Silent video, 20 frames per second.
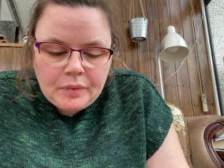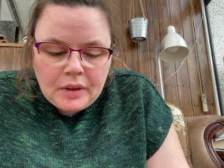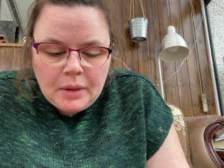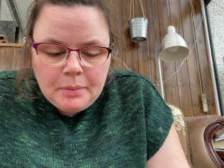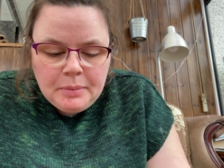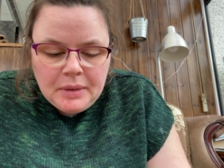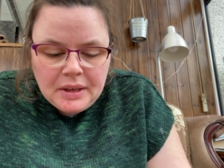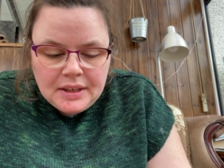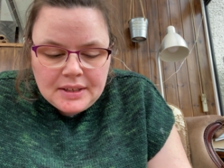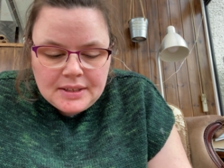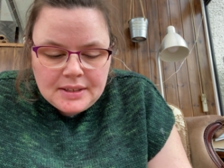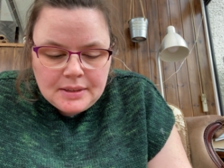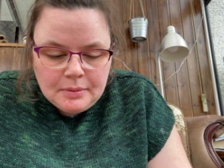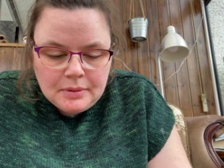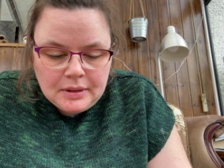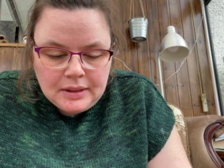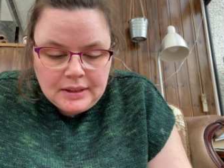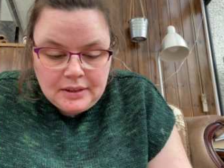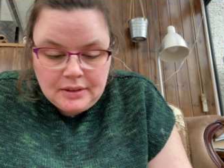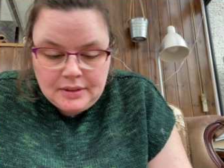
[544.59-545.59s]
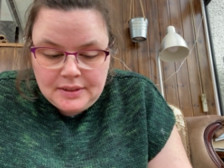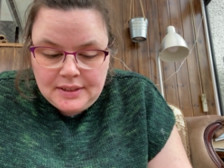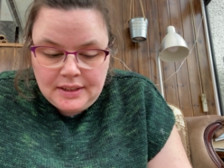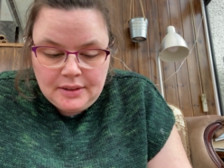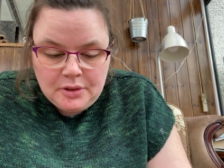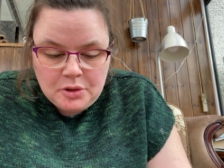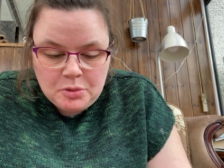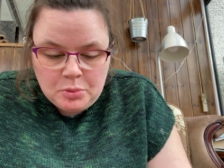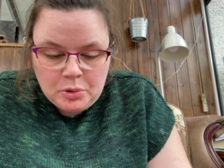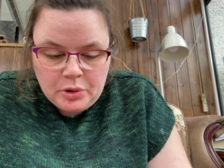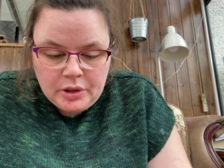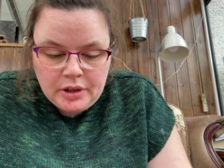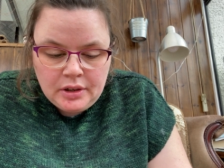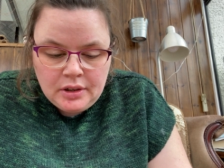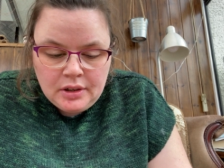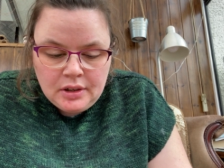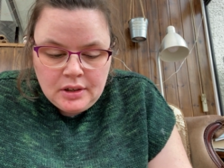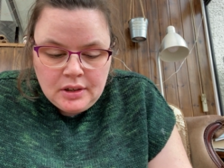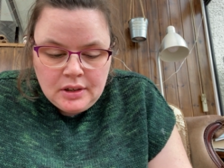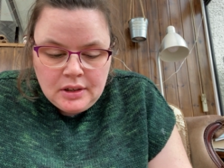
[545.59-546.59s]
Because, see, there's more.
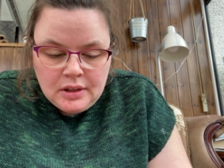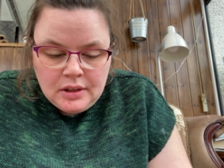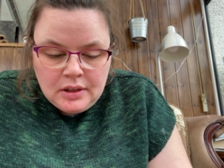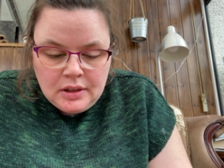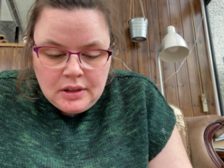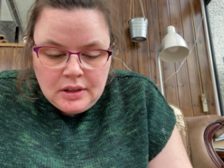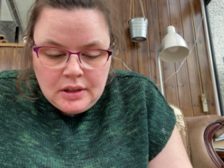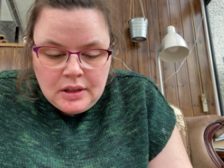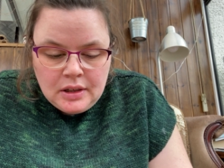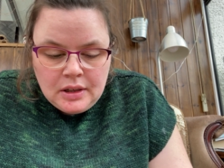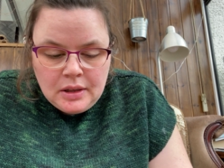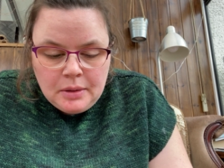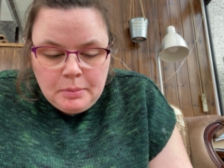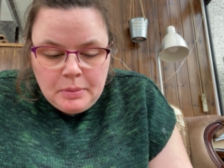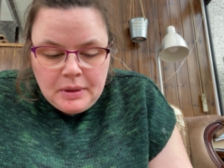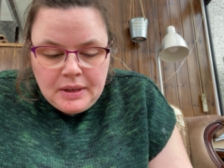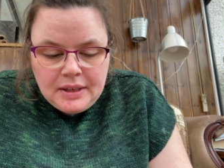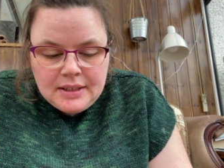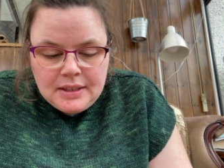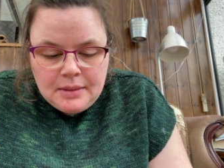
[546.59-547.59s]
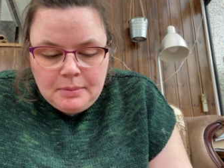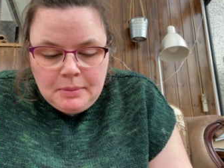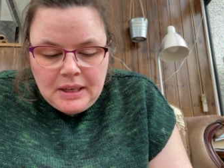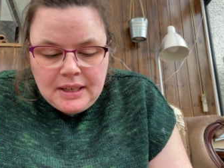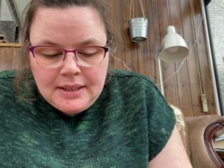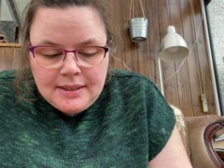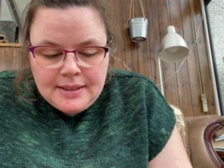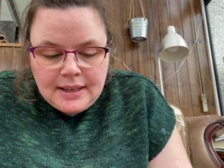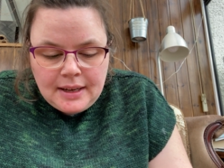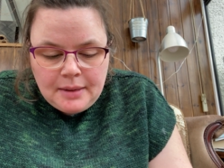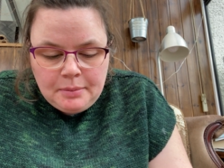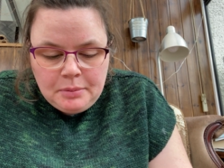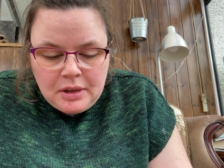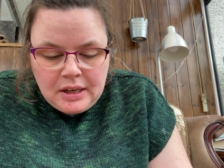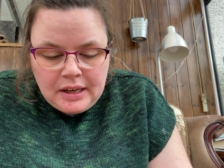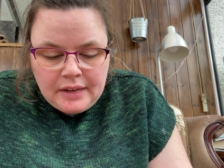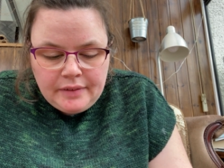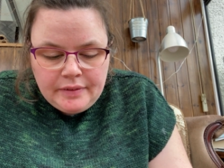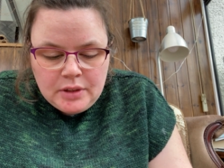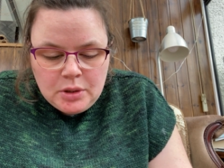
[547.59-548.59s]
Because it means that I'm not
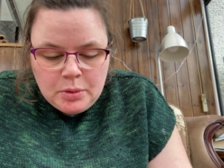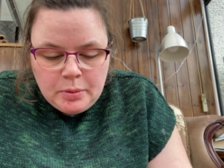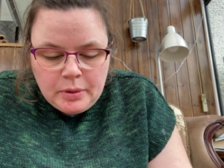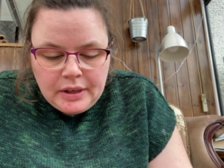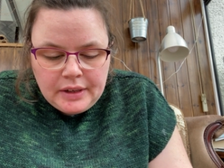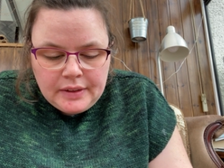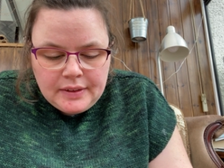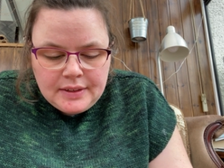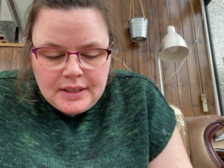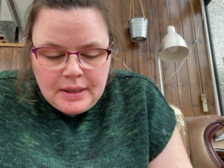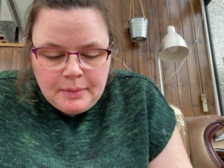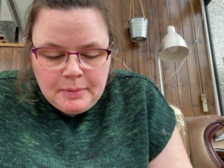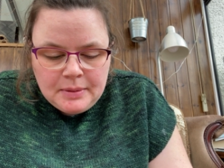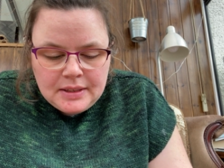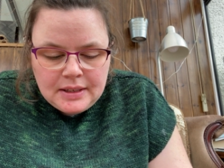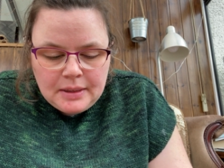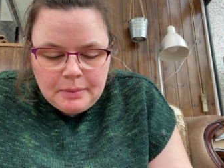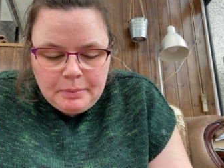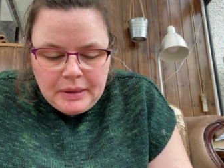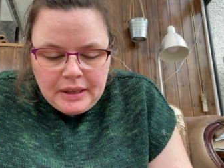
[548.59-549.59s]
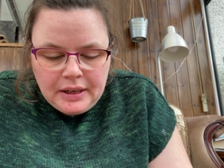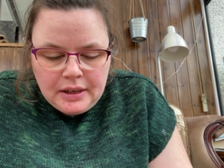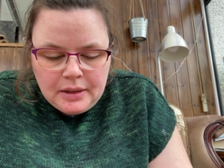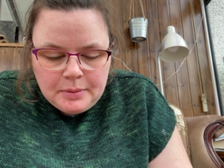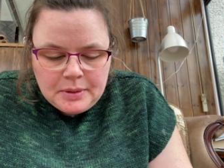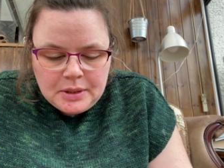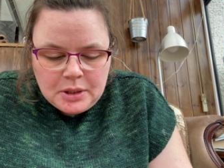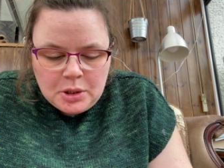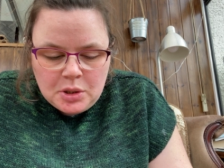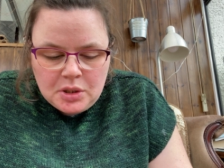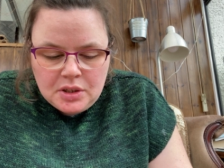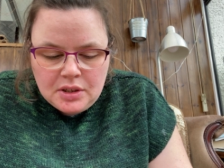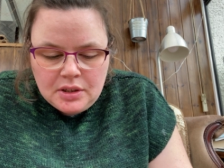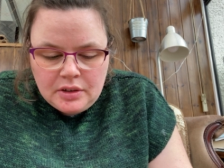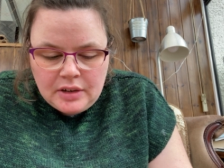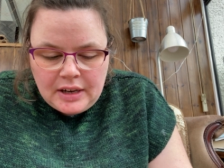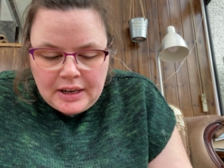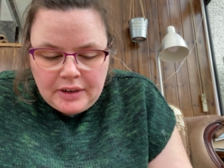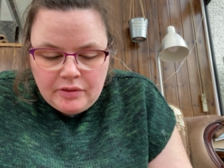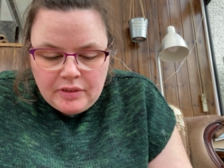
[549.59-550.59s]
having to worry. The same as like picking up stitches in
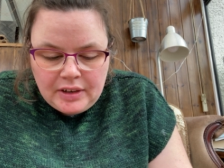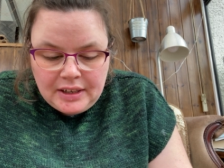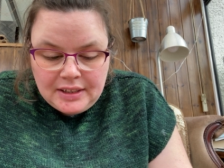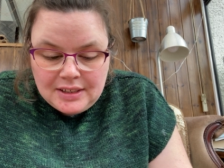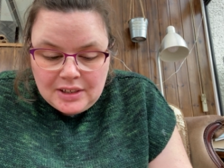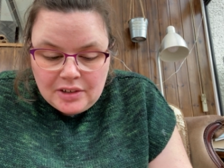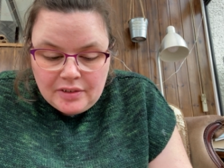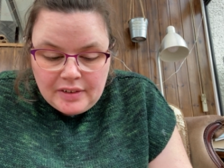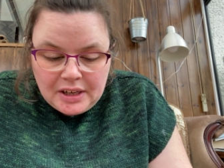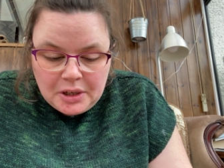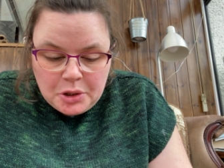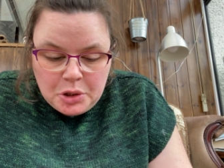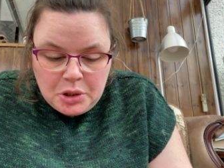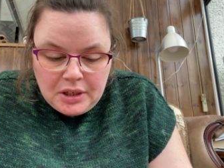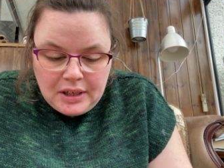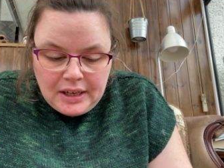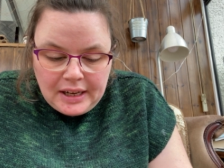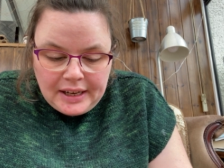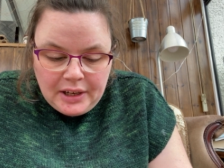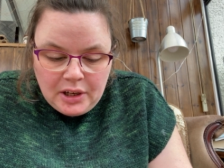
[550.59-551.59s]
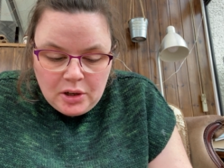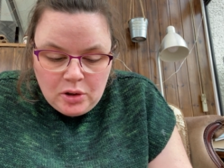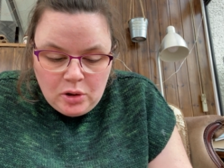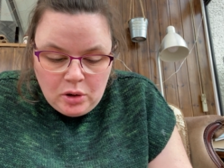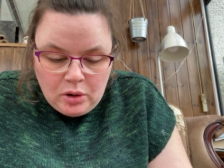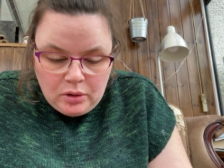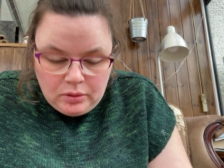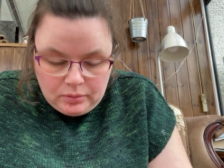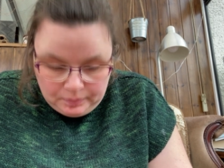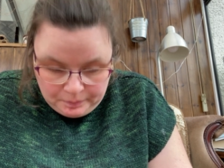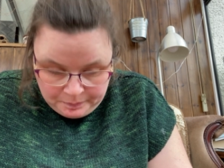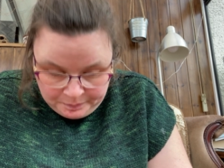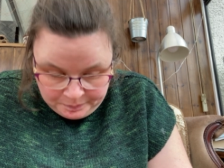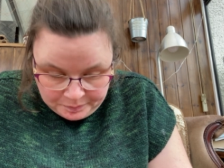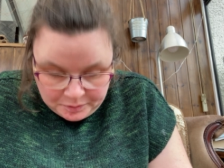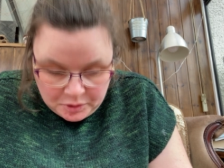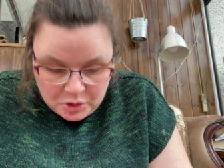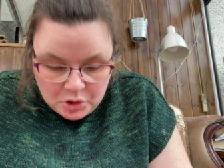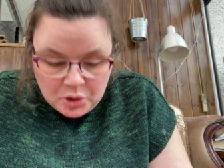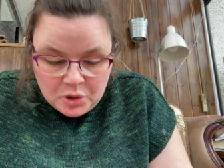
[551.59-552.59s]
the right direction. I can,
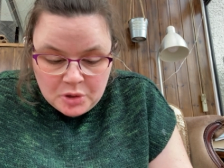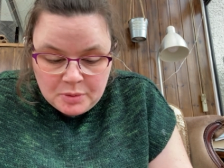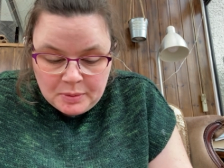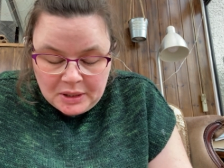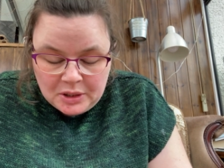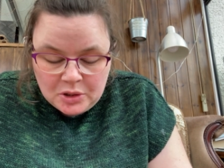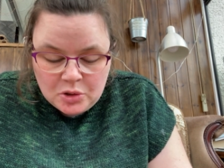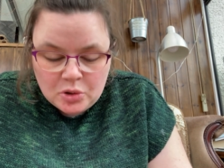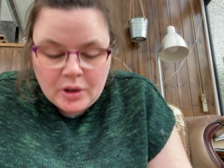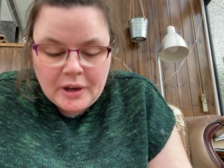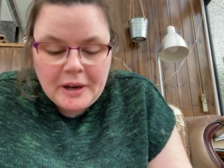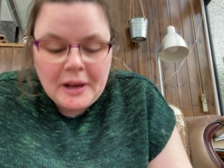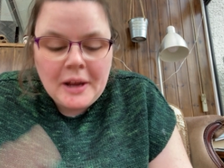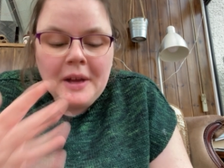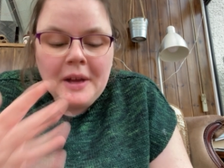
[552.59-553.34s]
excuse me, sorry.